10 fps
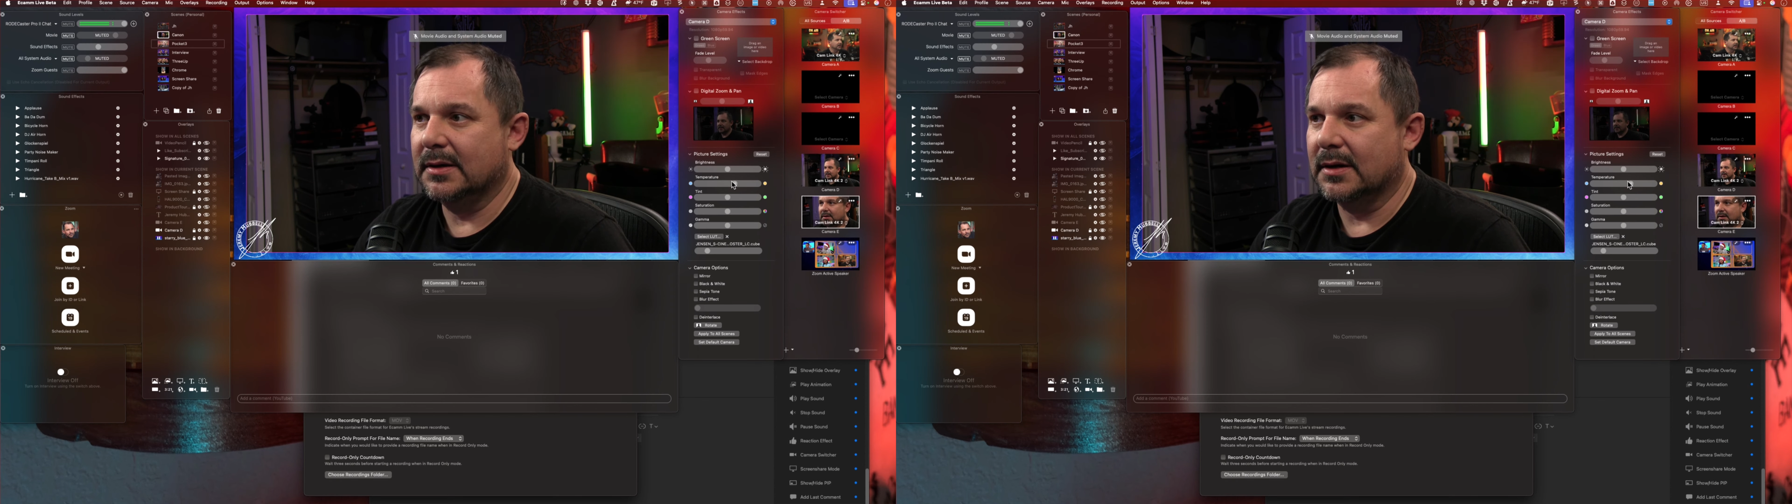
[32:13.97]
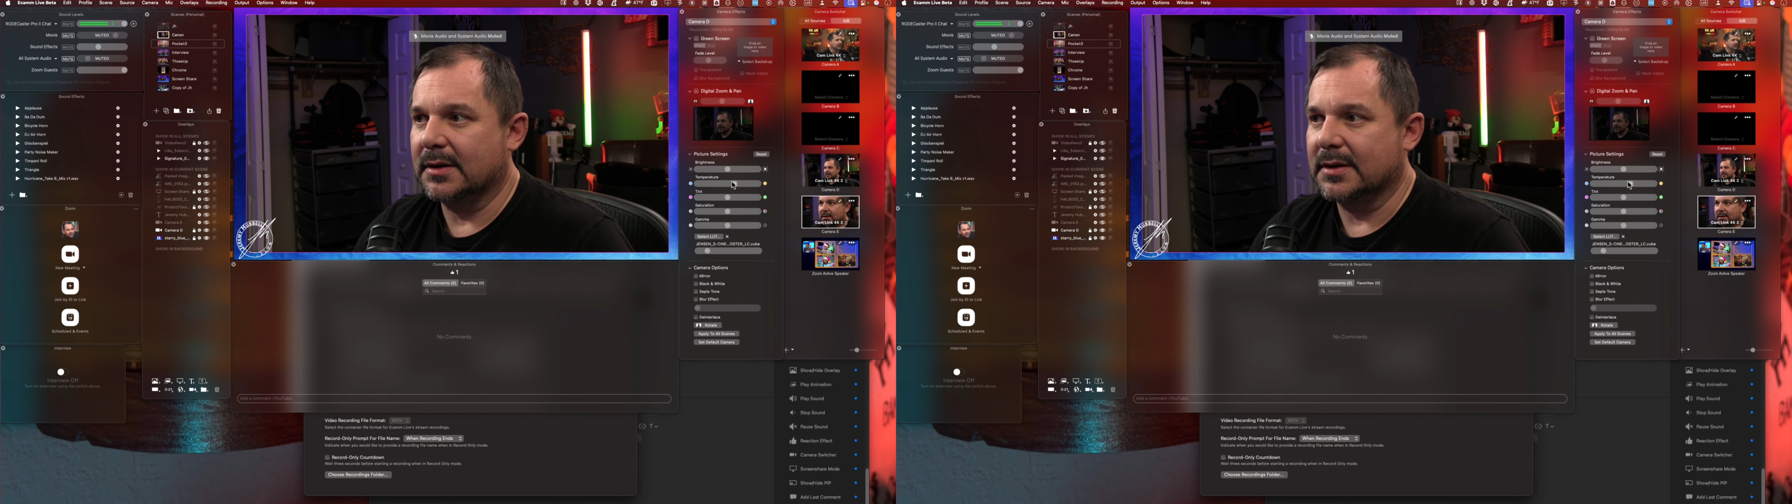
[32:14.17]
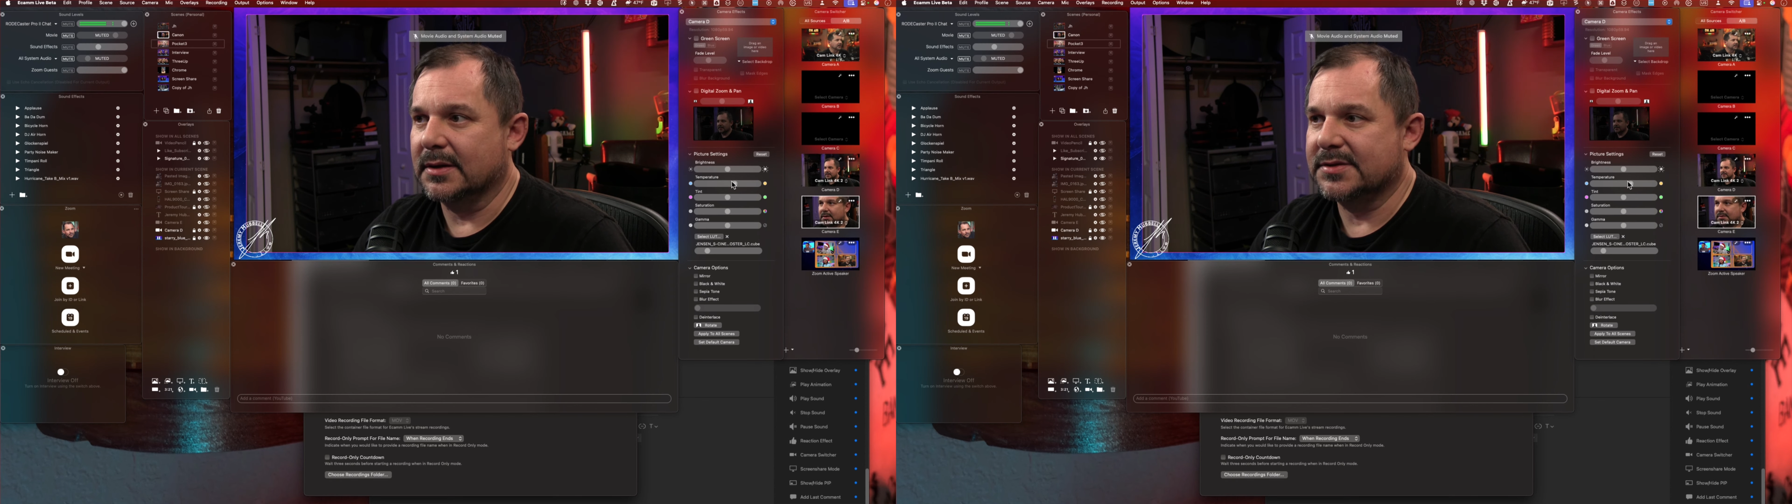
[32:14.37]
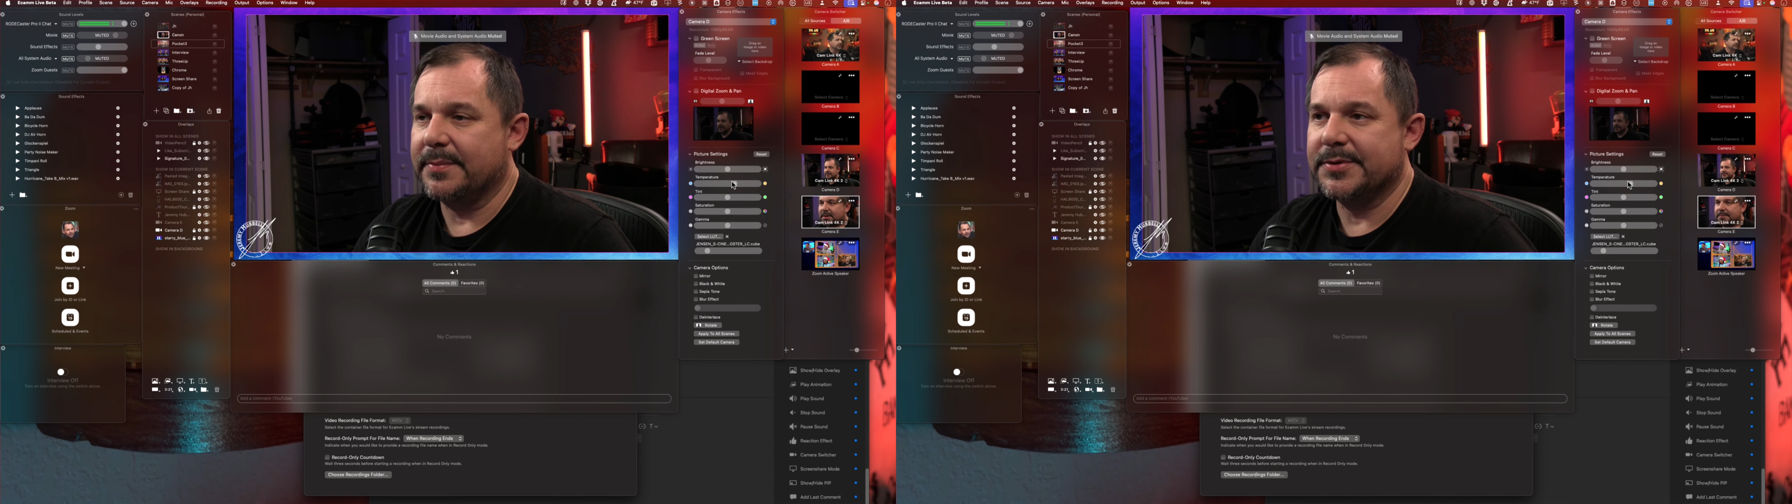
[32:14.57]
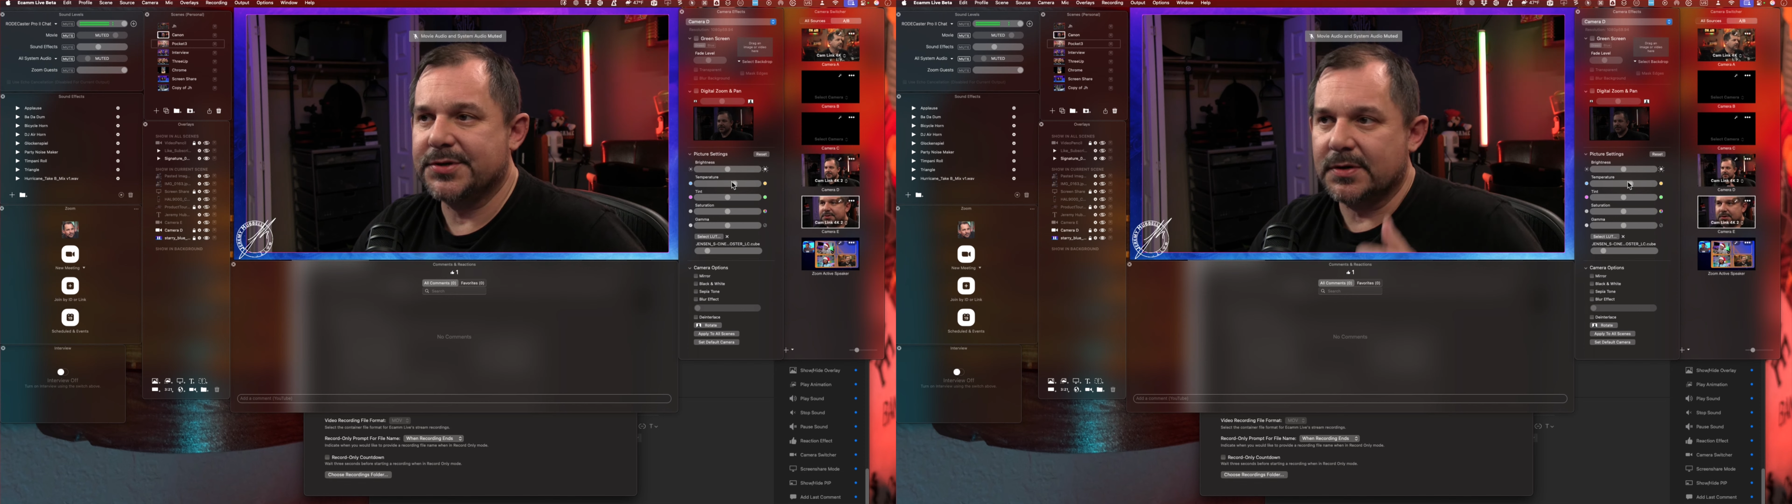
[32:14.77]
or the
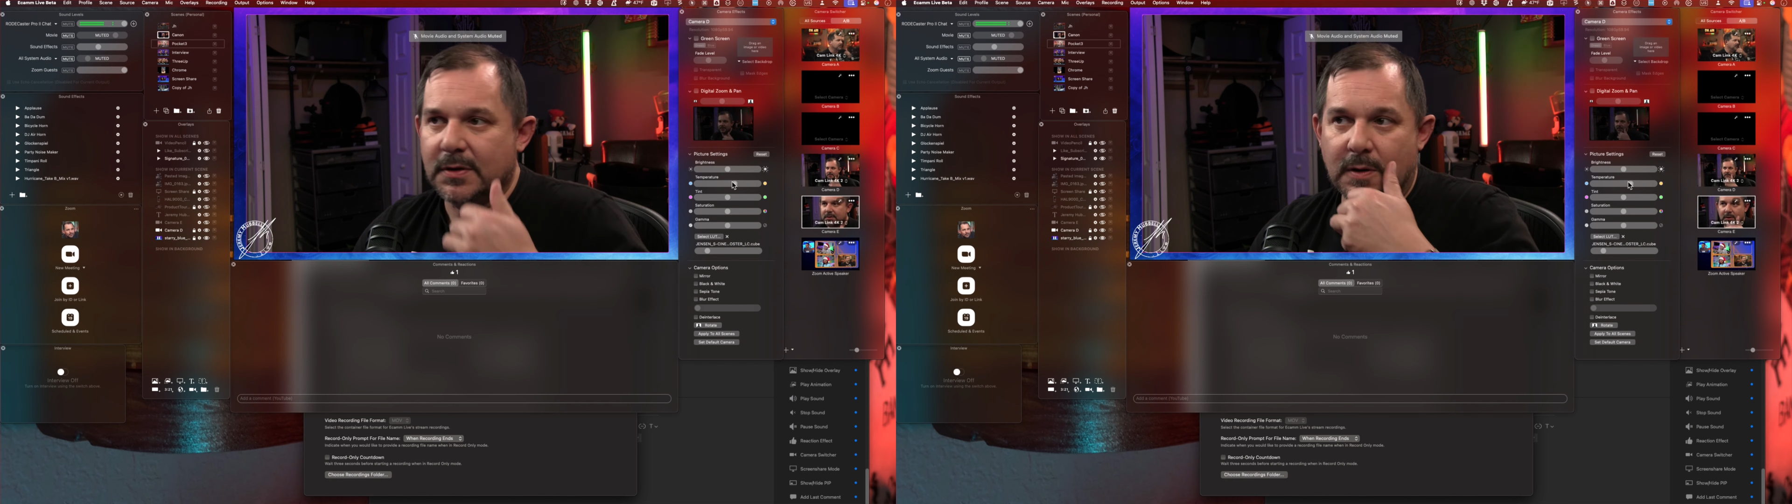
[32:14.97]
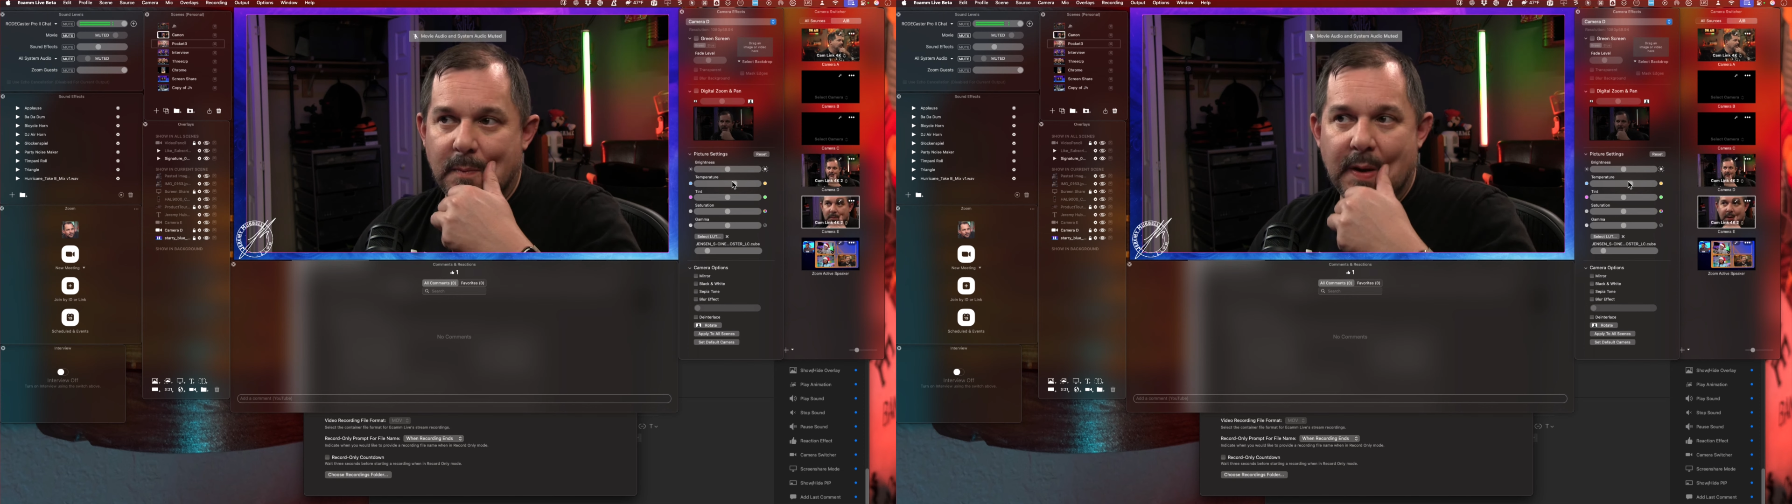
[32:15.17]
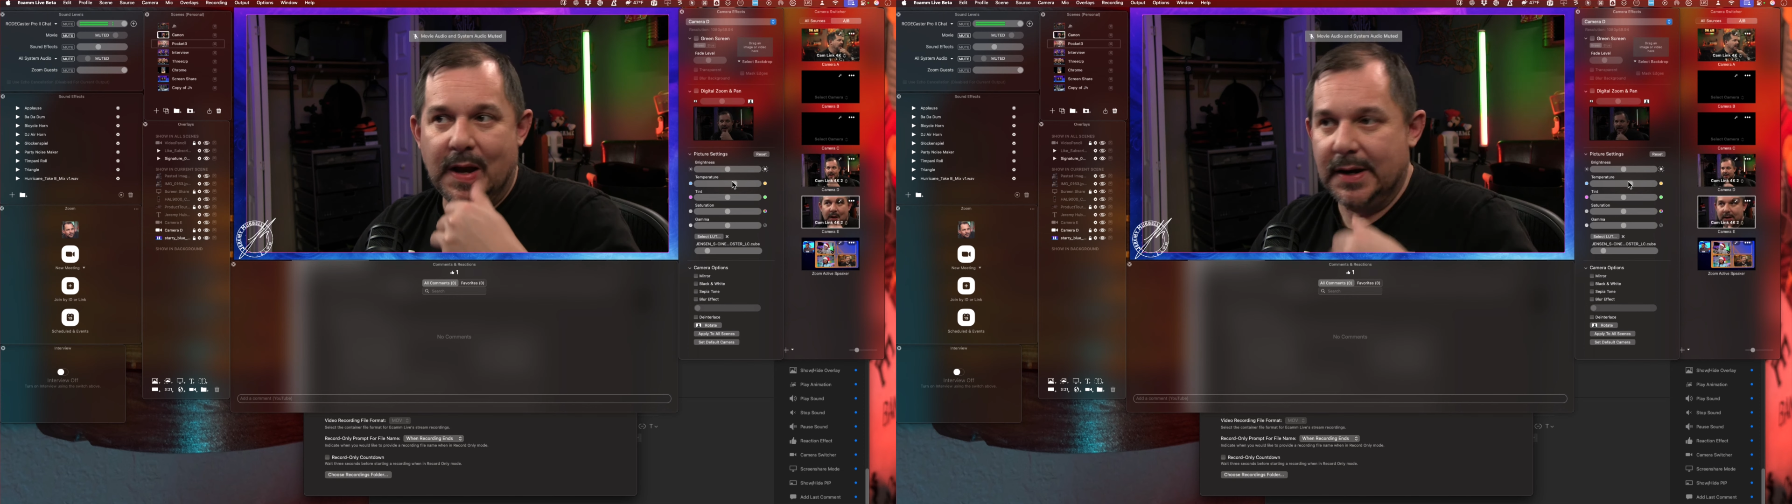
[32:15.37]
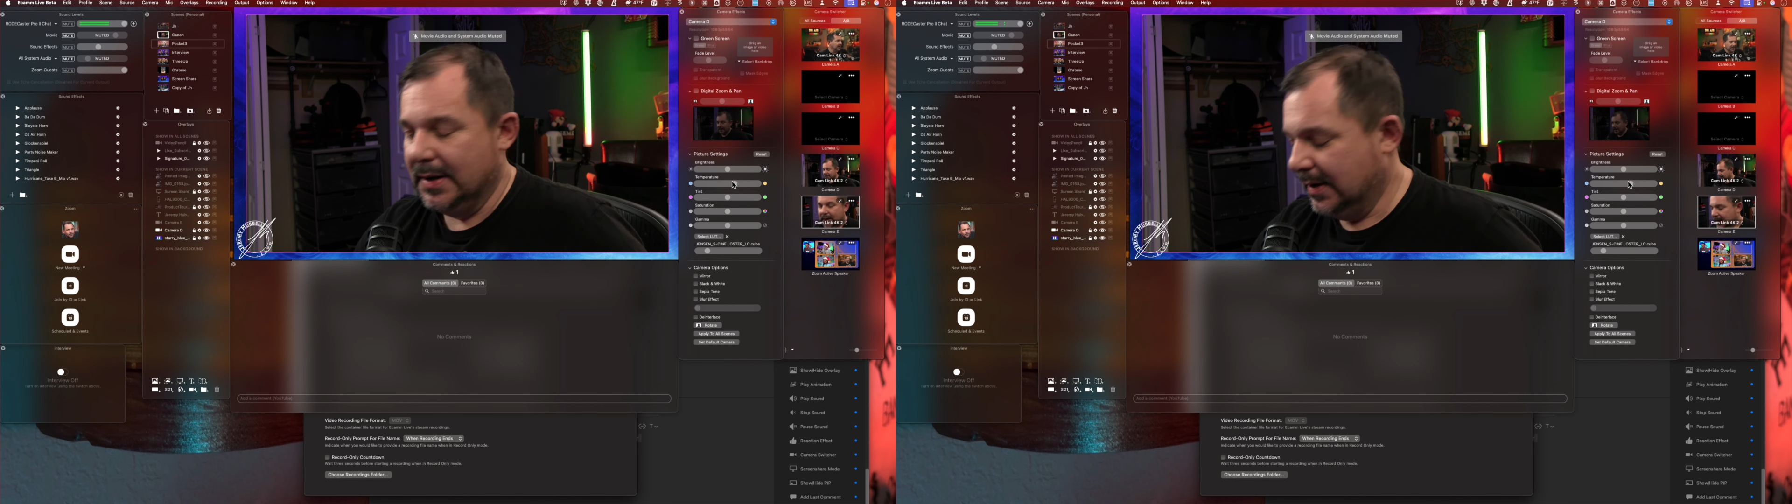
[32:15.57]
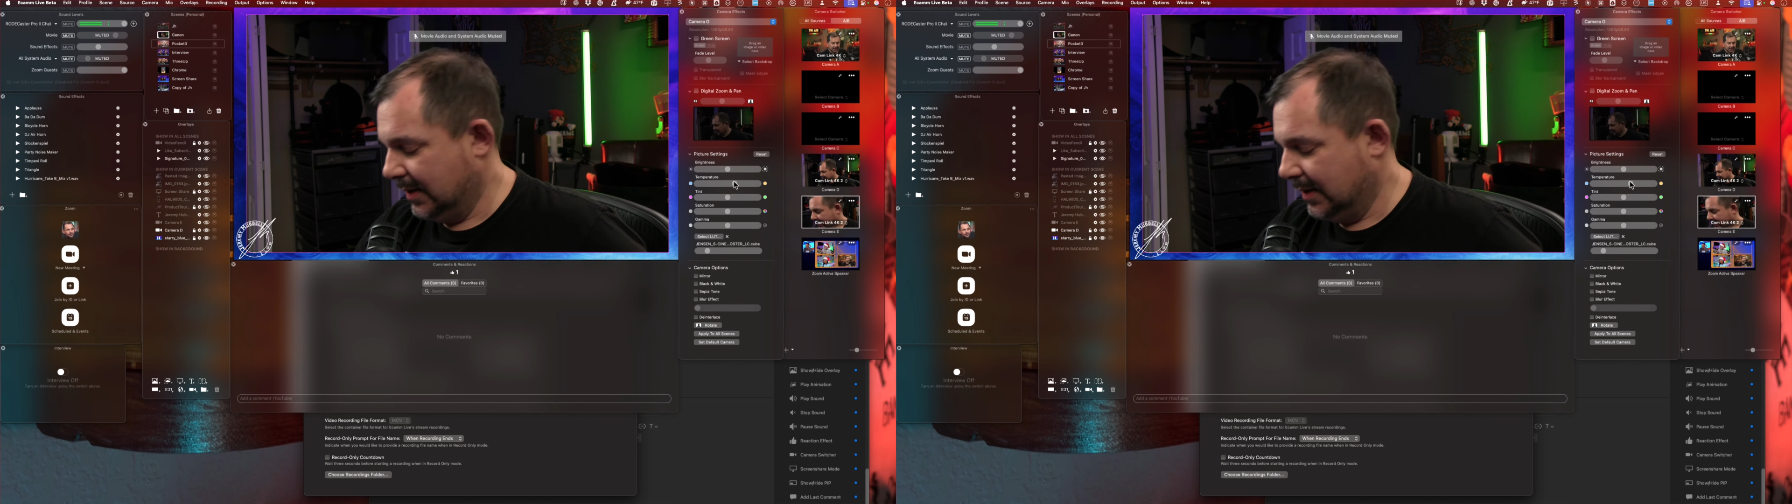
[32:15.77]
temperature a little bit,